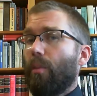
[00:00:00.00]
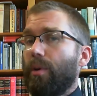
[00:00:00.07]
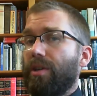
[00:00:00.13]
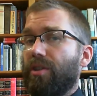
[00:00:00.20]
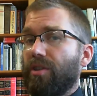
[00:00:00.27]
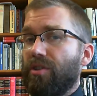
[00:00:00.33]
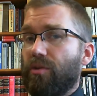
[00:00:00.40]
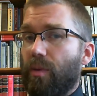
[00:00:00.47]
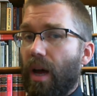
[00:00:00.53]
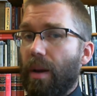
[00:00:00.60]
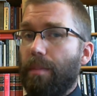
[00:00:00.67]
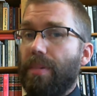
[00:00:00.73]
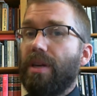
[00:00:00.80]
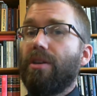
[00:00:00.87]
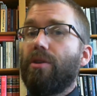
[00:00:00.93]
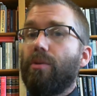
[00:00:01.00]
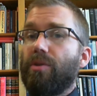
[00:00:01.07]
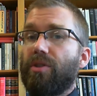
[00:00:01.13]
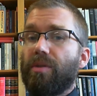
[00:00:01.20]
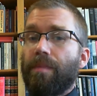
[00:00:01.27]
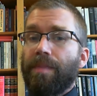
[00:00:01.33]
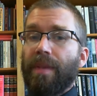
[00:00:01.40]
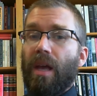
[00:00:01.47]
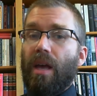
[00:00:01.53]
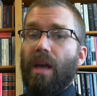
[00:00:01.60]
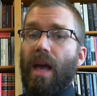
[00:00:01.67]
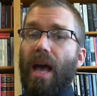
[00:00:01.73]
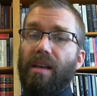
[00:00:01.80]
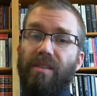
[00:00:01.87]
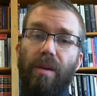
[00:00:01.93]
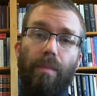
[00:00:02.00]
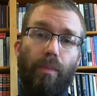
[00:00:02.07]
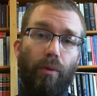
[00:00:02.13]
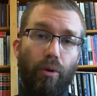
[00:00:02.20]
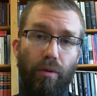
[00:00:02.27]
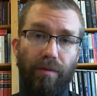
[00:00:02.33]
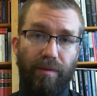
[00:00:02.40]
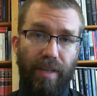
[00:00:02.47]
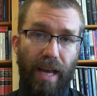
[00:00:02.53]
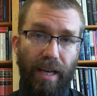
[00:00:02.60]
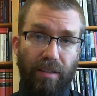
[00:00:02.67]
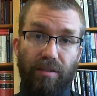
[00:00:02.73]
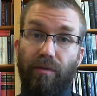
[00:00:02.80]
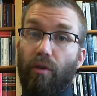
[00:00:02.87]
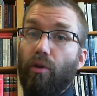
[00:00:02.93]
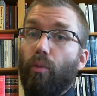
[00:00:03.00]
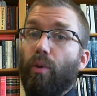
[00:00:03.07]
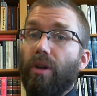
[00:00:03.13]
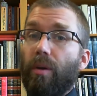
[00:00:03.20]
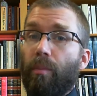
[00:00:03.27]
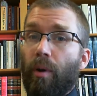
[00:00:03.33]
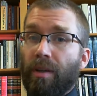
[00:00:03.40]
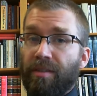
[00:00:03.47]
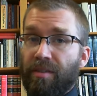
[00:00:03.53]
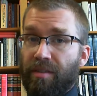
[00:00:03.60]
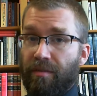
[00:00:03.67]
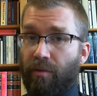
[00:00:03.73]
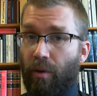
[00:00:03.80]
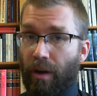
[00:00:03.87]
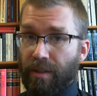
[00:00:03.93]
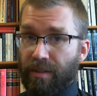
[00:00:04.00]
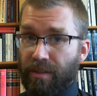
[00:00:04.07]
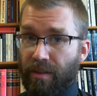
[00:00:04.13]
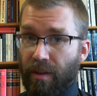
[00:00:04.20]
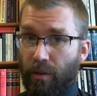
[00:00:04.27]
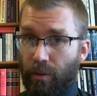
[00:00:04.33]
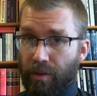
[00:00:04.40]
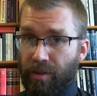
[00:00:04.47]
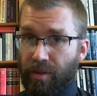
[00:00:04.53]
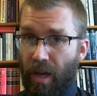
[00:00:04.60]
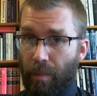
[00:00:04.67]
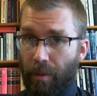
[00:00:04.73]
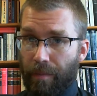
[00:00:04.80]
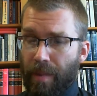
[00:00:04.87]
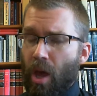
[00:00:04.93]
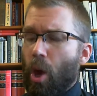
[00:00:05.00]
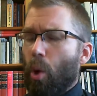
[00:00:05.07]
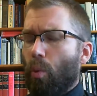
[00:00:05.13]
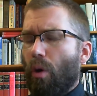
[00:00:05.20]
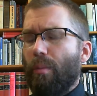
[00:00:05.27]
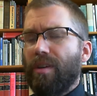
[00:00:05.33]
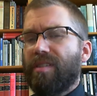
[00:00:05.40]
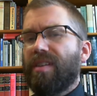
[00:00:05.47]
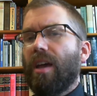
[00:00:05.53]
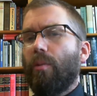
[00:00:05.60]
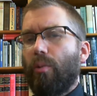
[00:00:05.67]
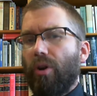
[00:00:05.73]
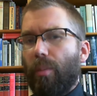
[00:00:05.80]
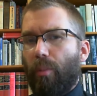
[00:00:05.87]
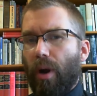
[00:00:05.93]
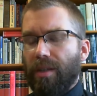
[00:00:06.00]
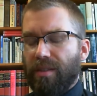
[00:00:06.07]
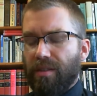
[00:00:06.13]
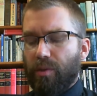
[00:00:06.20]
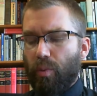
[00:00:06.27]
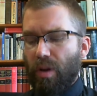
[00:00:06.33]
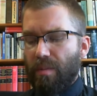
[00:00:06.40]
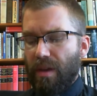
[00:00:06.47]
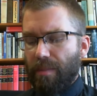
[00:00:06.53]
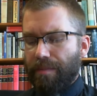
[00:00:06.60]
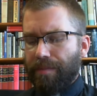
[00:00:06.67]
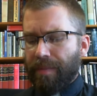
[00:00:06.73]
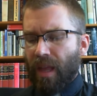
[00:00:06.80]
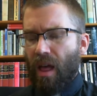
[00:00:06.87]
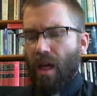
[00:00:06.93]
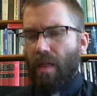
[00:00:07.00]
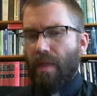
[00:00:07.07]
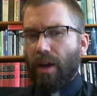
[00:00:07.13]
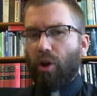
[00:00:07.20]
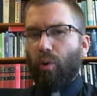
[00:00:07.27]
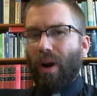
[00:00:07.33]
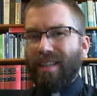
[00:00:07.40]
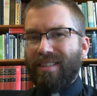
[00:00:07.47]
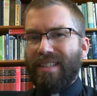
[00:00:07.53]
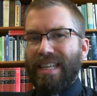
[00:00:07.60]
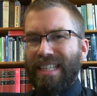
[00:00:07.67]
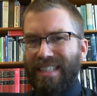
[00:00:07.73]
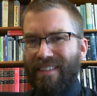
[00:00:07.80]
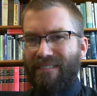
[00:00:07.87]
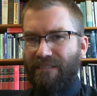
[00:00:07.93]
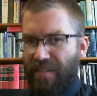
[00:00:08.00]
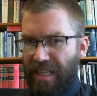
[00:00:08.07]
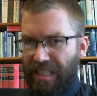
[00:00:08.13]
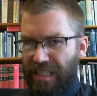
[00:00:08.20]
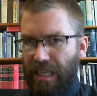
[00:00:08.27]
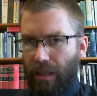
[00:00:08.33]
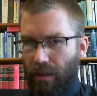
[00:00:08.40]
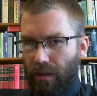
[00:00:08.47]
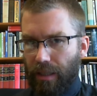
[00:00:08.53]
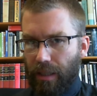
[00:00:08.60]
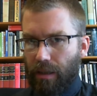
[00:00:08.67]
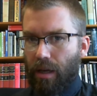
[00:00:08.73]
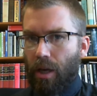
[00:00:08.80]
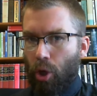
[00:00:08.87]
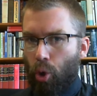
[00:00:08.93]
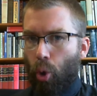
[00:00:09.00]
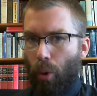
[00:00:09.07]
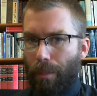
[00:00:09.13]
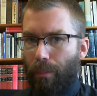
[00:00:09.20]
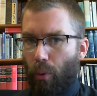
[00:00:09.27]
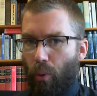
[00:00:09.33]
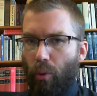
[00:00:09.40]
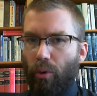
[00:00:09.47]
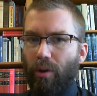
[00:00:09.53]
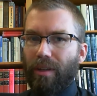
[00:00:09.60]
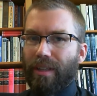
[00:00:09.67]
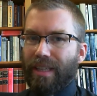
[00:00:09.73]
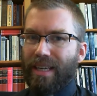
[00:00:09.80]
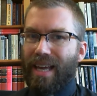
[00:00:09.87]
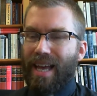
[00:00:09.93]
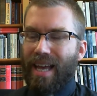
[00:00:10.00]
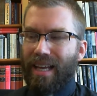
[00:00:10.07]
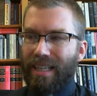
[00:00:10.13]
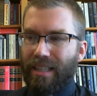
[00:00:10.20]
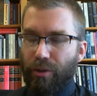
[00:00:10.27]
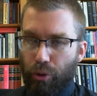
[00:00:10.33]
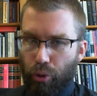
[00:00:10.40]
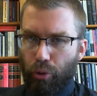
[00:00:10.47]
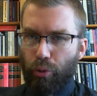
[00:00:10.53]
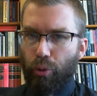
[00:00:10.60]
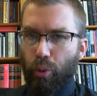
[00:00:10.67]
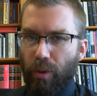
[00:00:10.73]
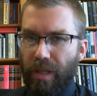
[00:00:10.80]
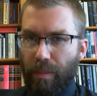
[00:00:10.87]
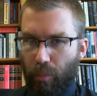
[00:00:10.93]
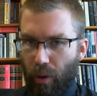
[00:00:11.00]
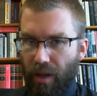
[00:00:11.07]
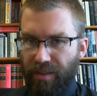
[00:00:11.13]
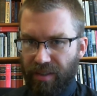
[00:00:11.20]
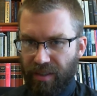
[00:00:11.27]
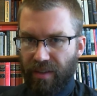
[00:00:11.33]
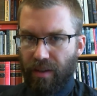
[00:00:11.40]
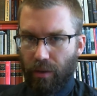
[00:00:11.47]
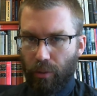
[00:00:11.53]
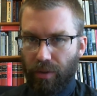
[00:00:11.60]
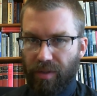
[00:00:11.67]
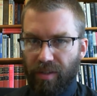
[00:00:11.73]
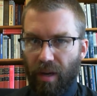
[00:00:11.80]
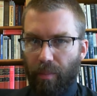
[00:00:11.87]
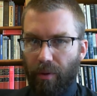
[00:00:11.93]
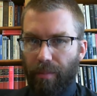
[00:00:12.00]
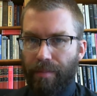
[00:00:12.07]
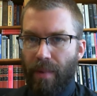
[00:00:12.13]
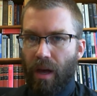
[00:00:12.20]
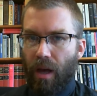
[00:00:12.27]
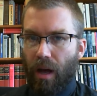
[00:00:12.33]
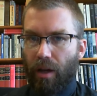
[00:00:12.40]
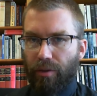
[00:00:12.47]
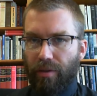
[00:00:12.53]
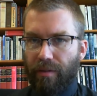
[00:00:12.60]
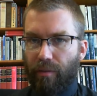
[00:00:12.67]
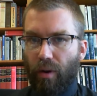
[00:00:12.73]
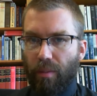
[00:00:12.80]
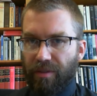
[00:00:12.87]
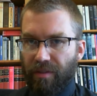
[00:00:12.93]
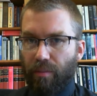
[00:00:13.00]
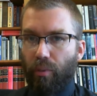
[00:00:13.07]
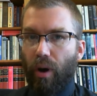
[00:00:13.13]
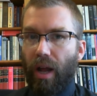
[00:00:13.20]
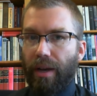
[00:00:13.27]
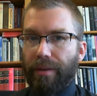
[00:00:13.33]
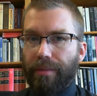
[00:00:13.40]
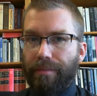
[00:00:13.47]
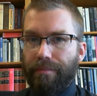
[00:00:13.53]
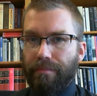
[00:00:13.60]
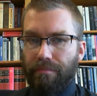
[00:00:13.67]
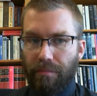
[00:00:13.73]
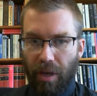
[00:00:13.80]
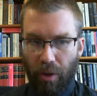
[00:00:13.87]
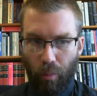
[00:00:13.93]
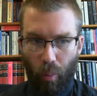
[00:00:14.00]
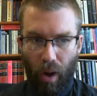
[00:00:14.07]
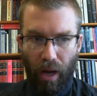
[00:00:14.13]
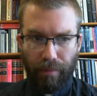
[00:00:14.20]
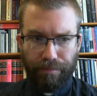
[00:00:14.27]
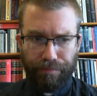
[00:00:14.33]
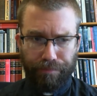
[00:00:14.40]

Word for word: we just read be used as a proof text for the real presence of Christ in the Lord's Supper? When we say real presence, we mean that Christ is physically, corporally, uh, truly present in the Lord's Supper under the forms of bread and wine.